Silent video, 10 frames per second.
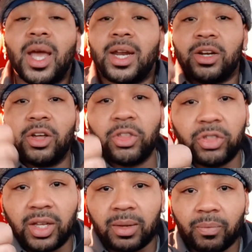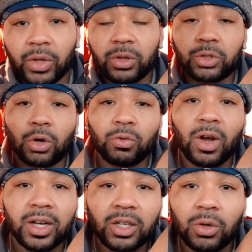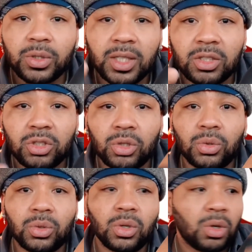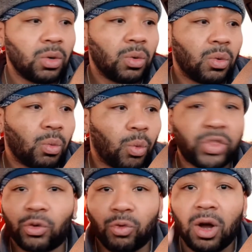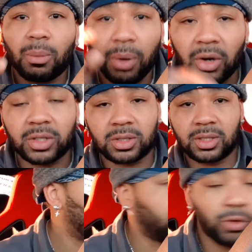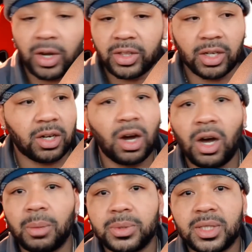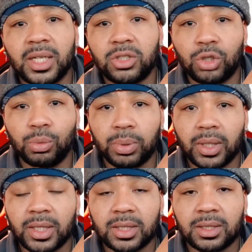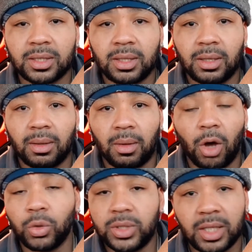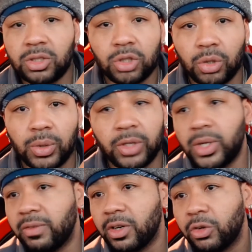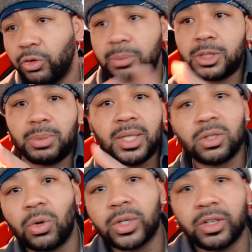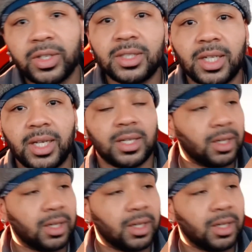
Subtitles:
another thing, don't rock an OTS tune with the wrong parts. If you're rocking the Cobb Stage 2 Plus OTS tune and you have a Grimspeed cold air intake,